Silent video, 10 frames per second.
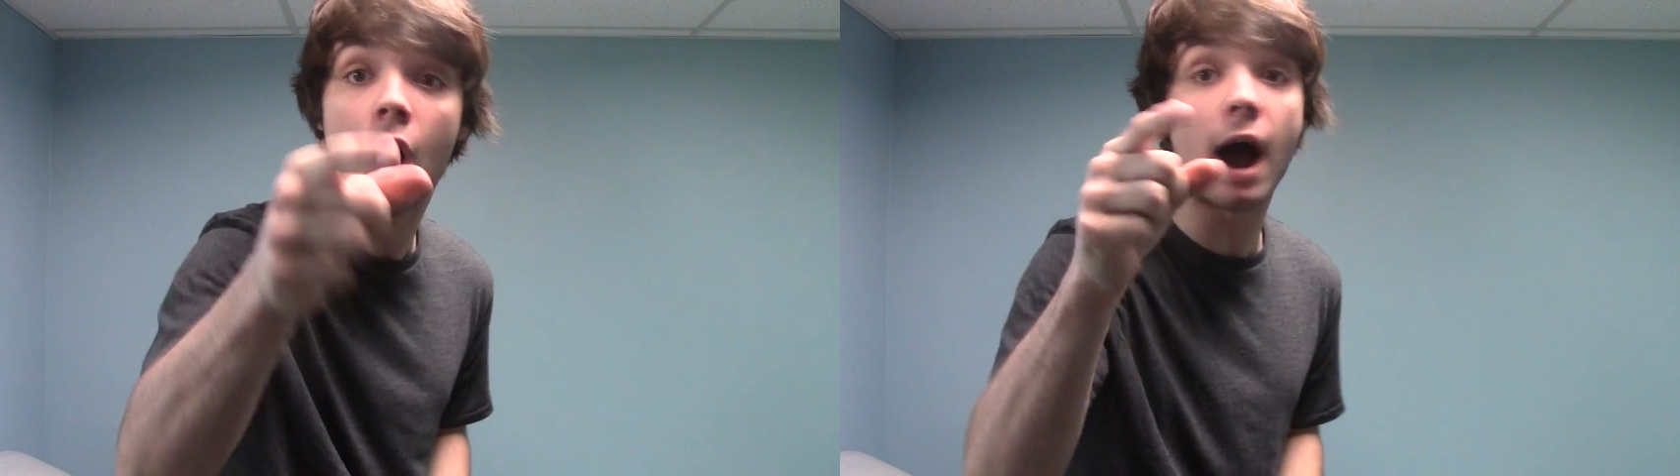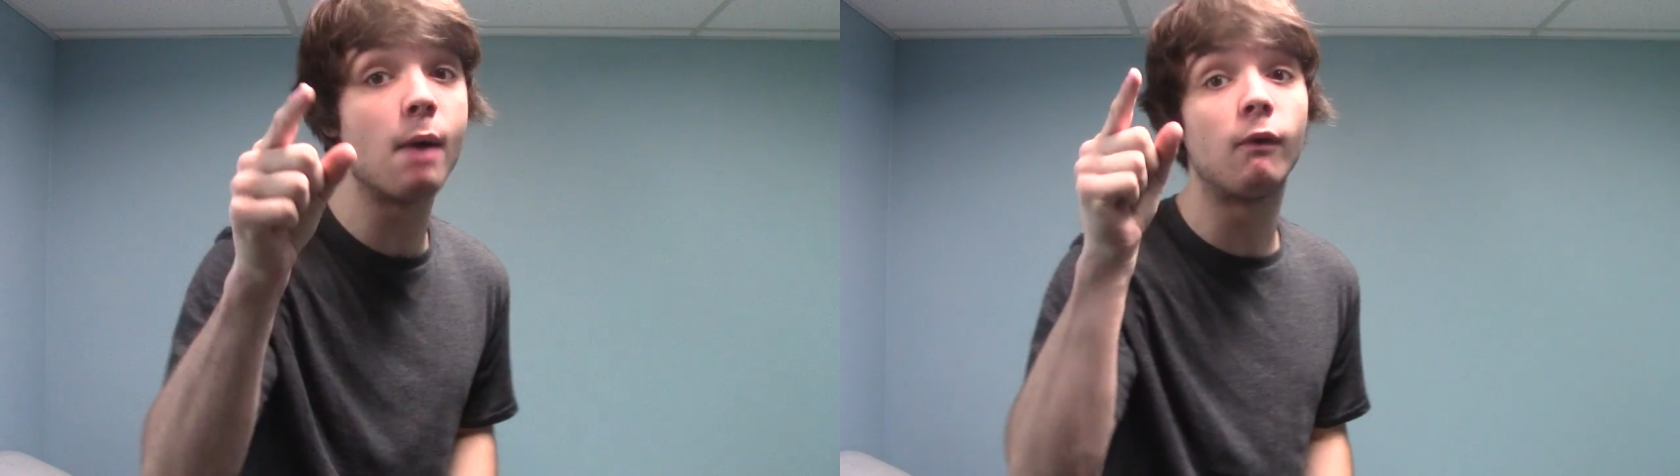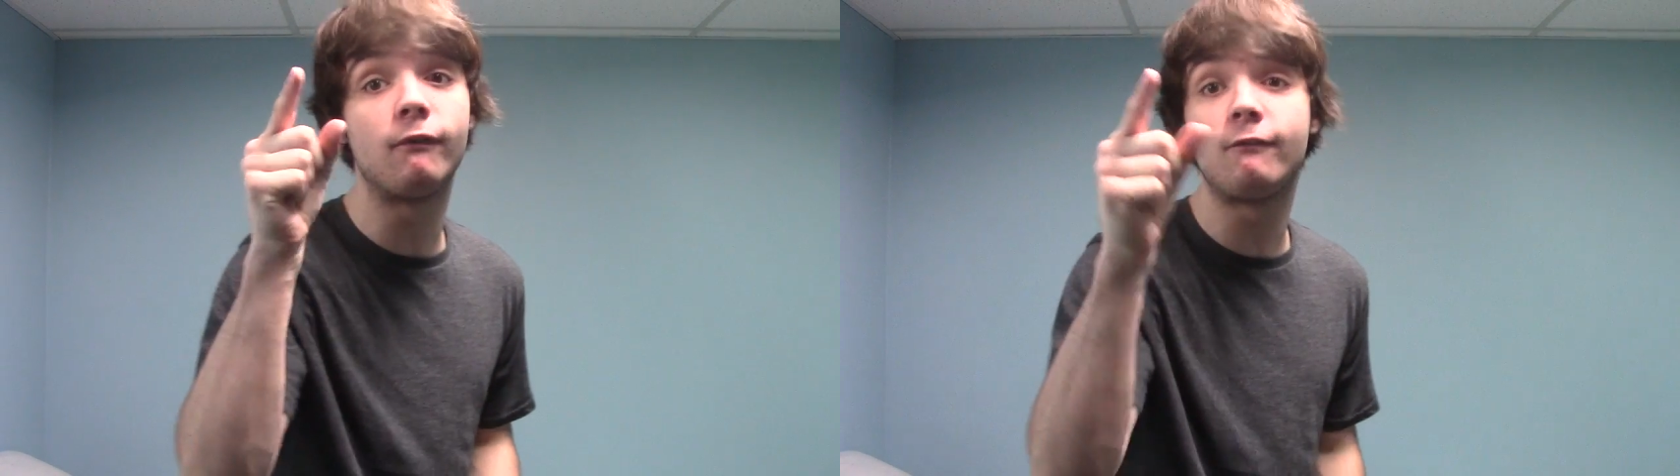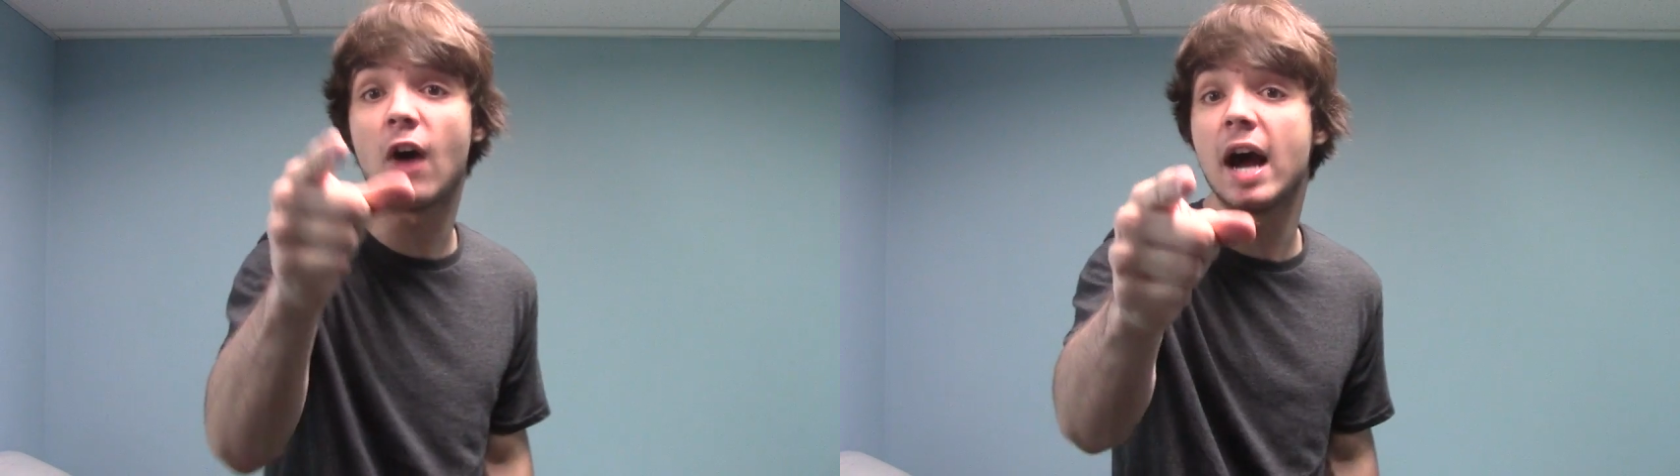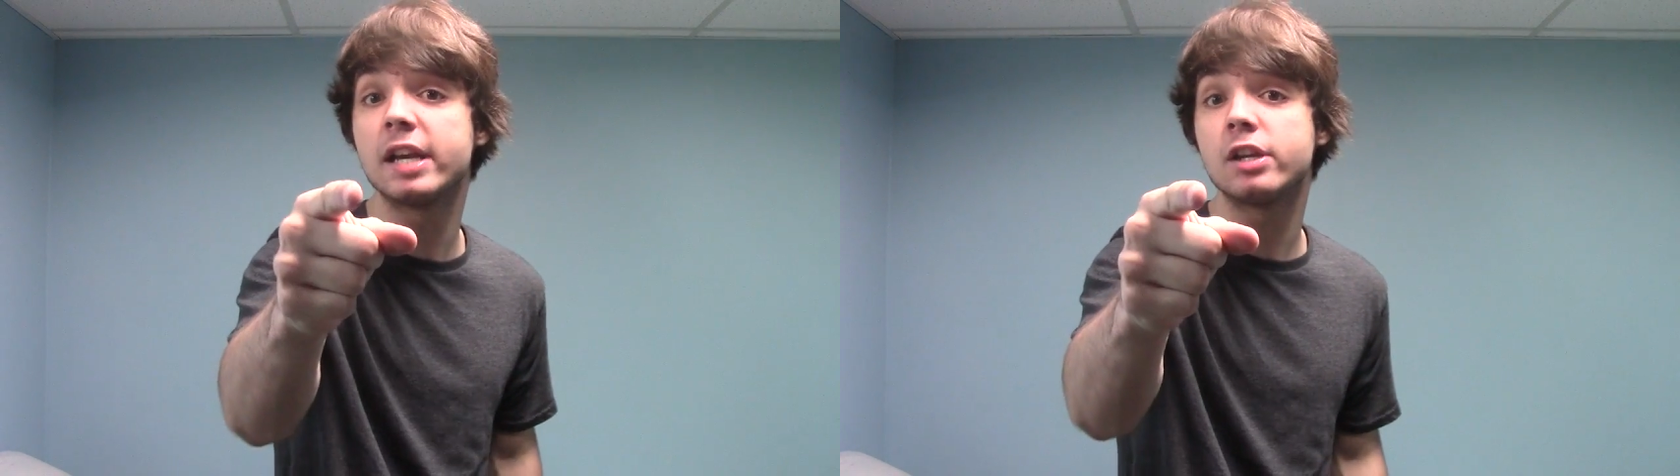I will
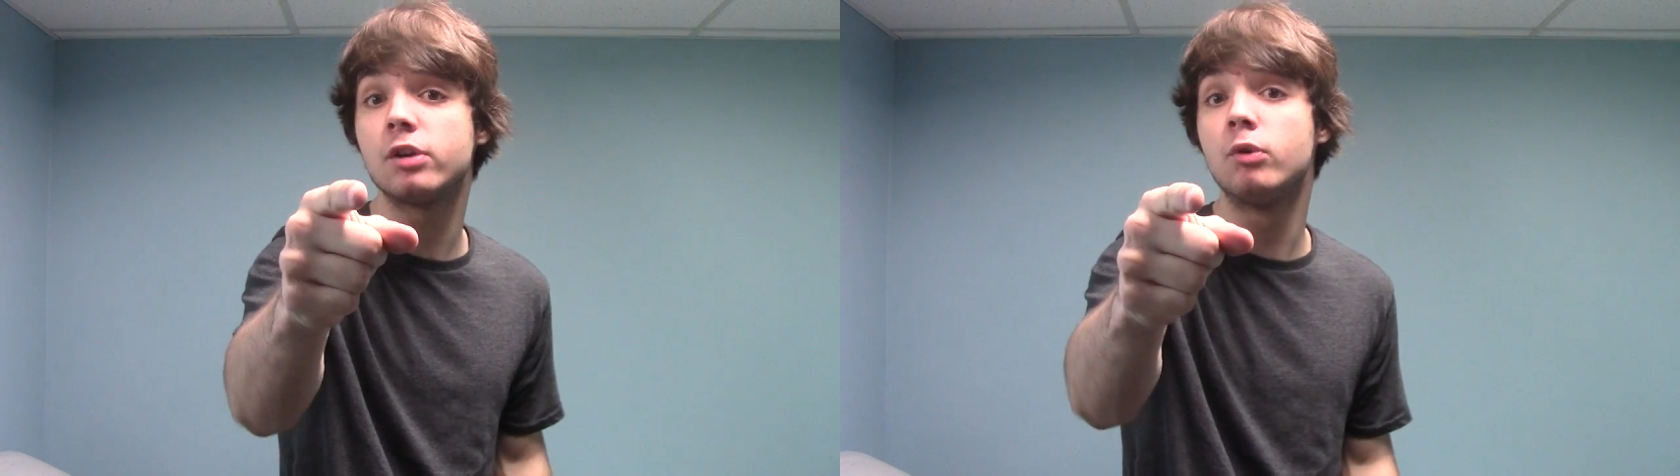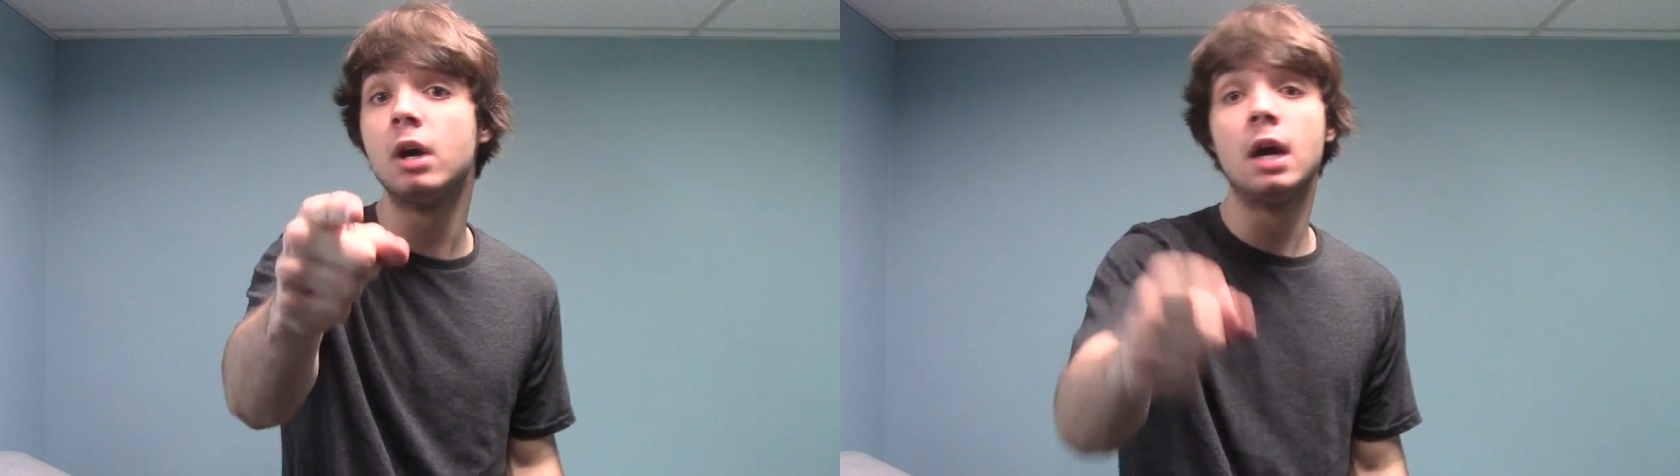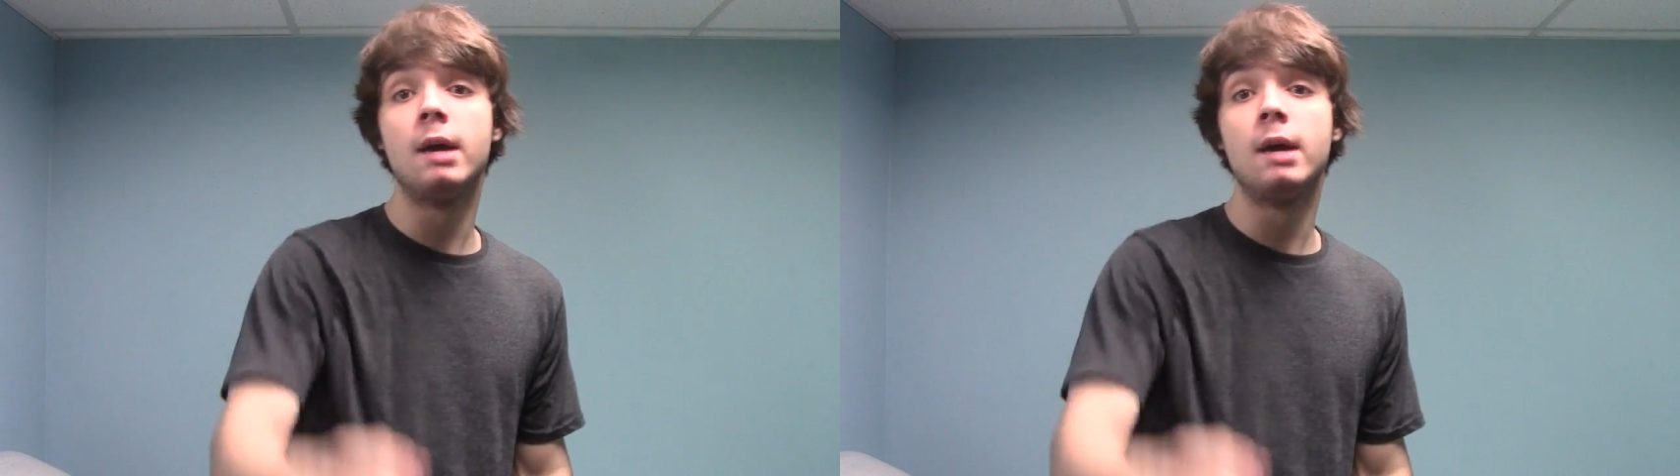find you.